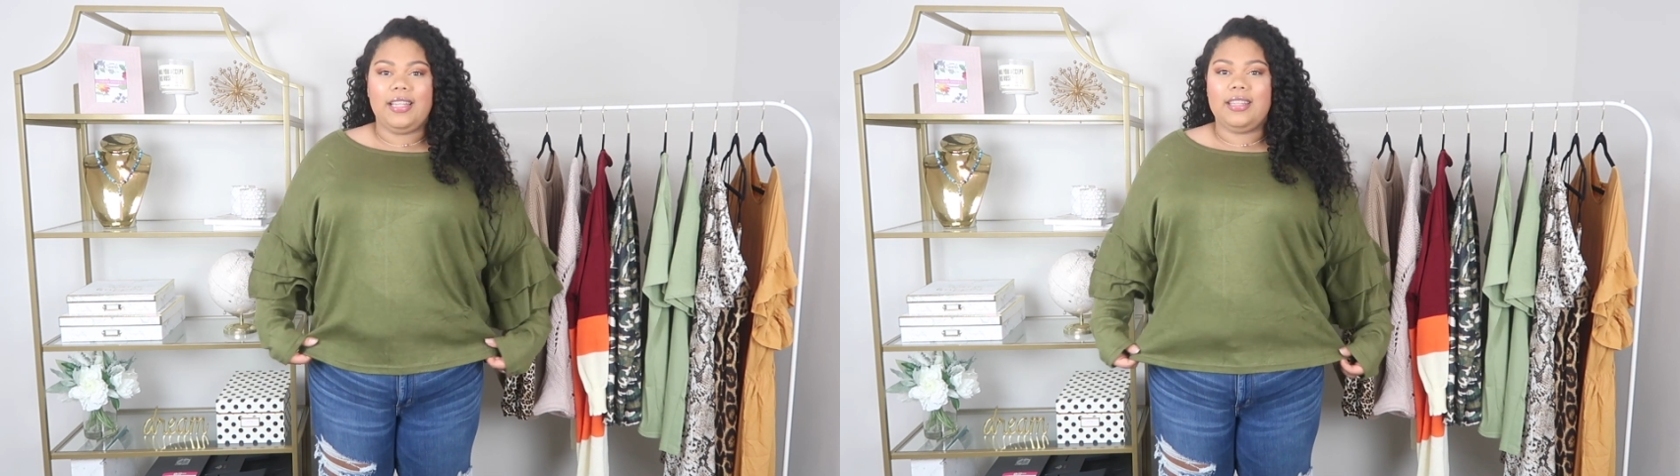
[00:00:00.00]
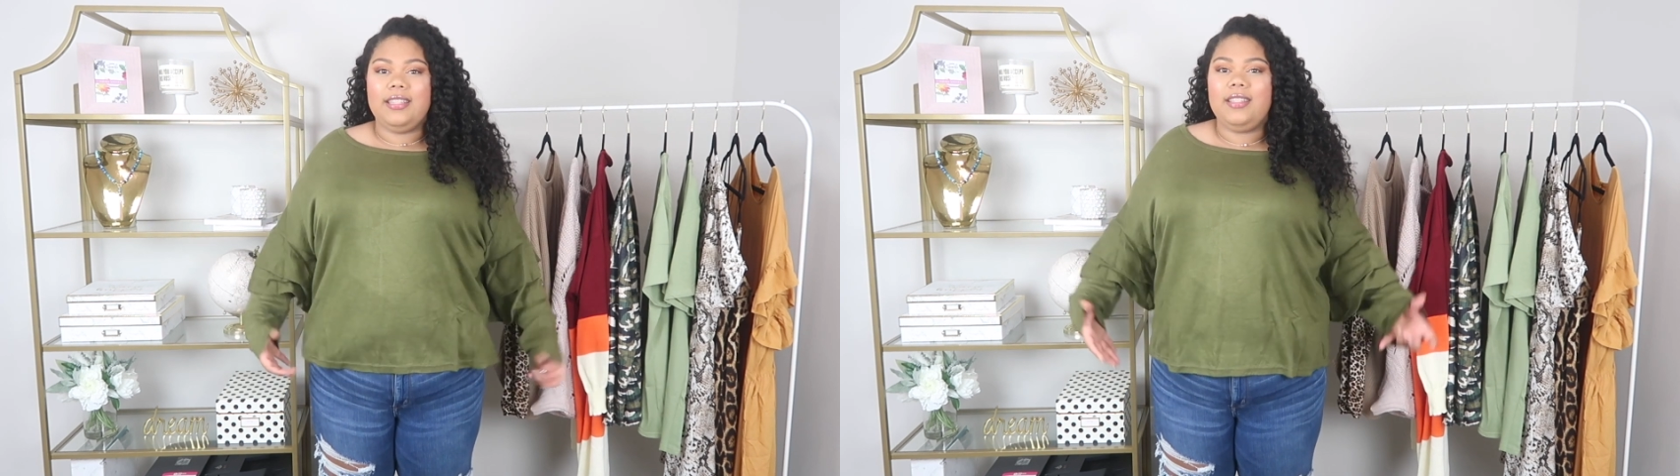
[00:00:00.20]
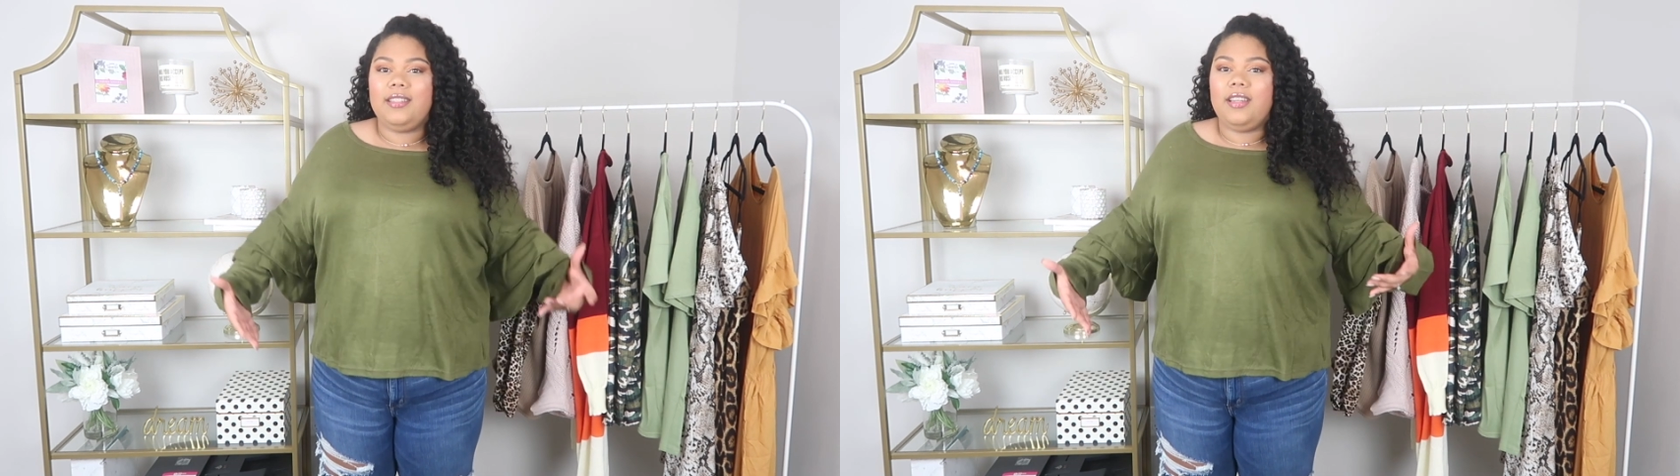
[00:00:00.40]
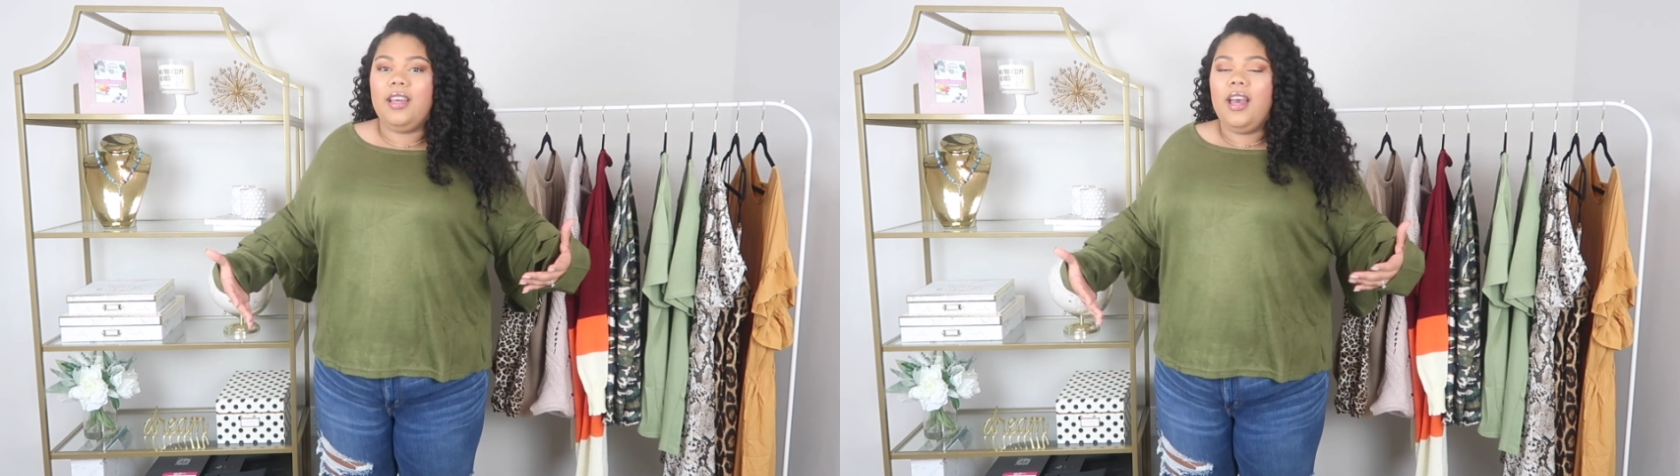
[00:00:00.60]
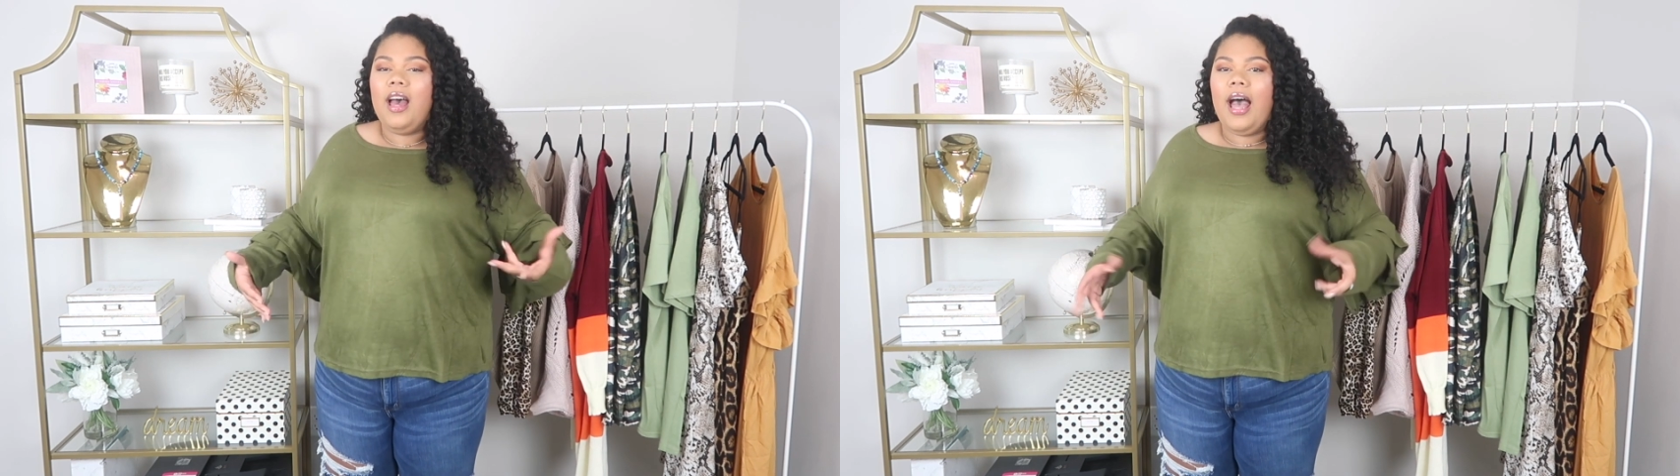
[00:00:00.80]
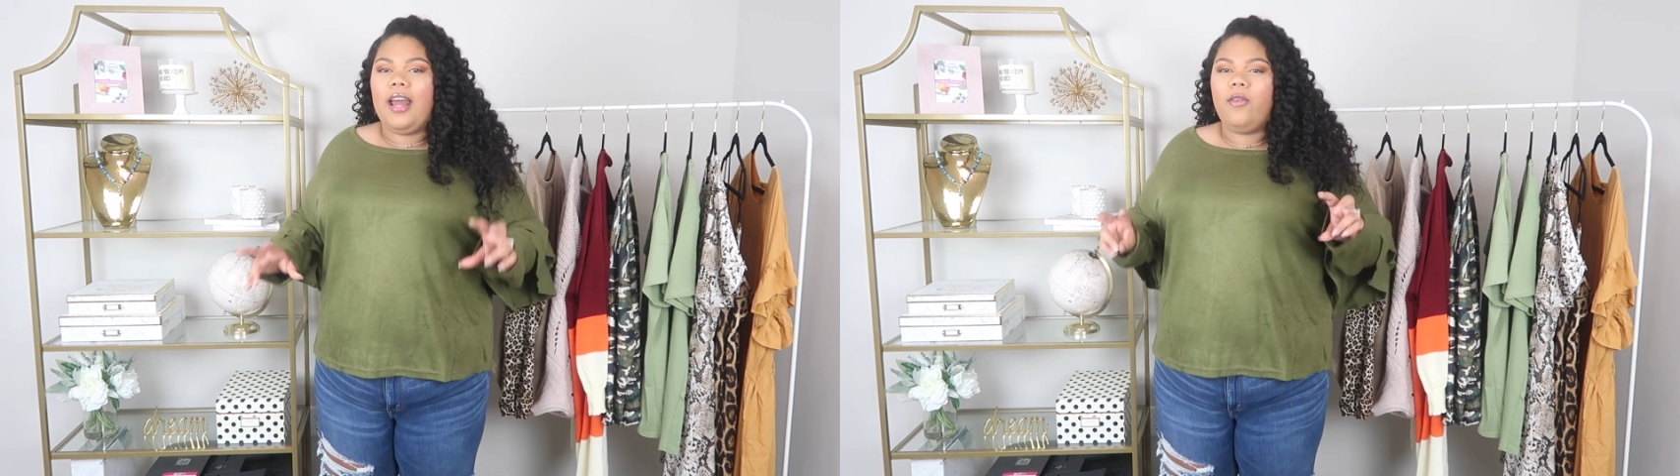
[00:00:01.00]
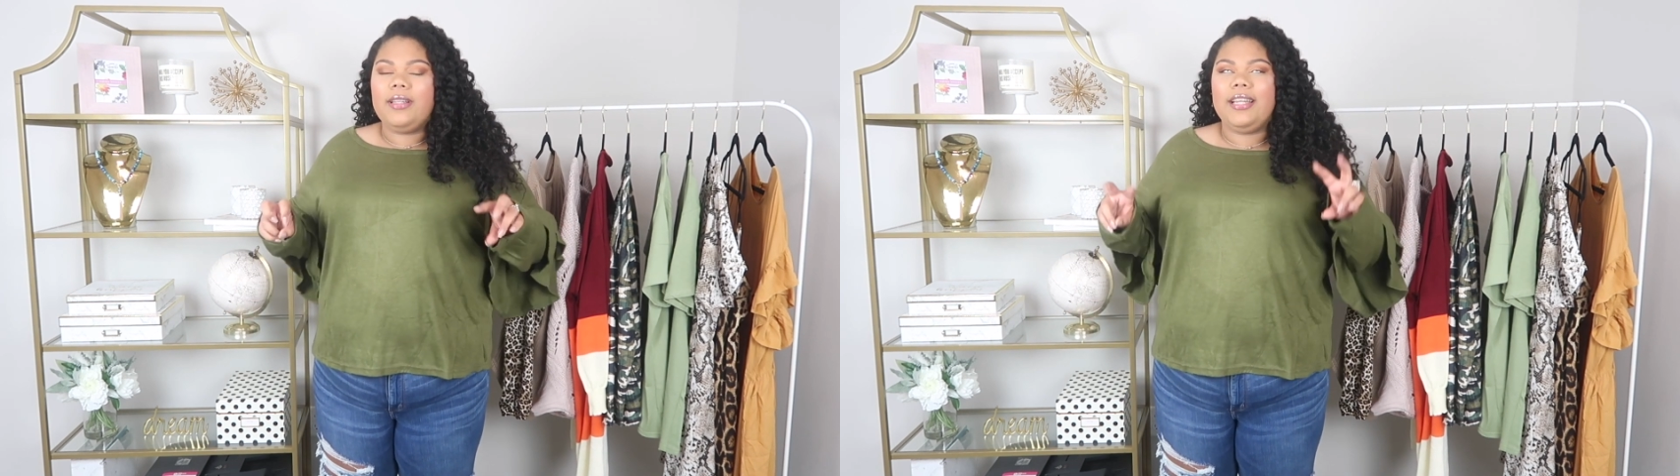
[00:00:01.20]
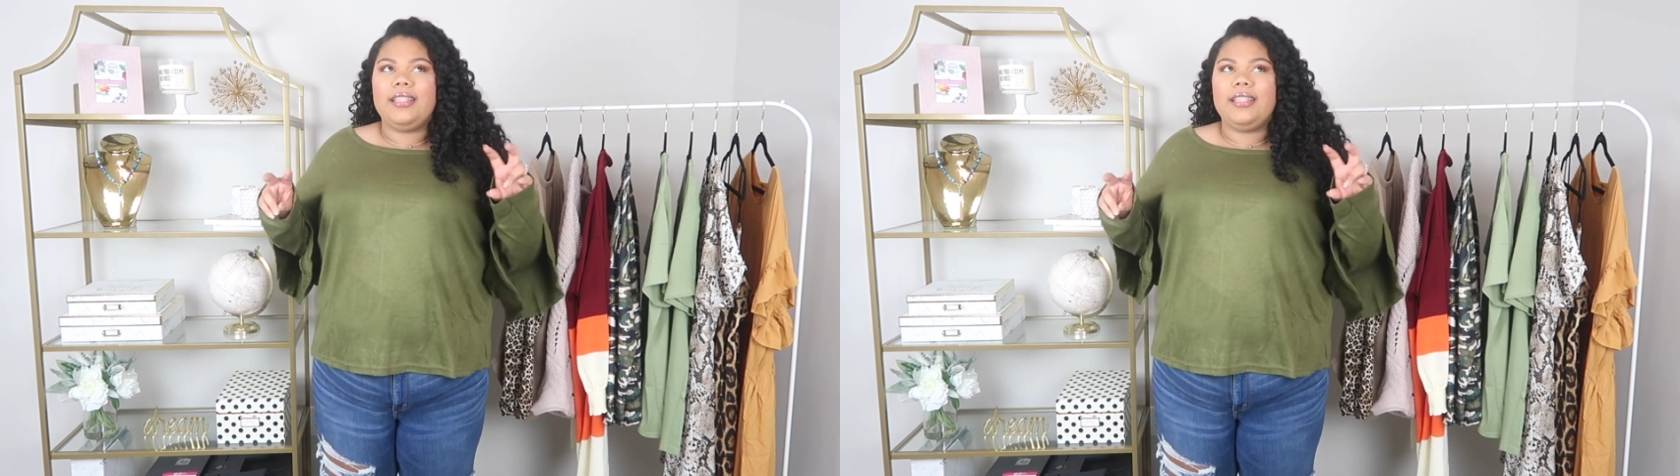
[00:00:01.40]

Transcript: Like, this is I don't want to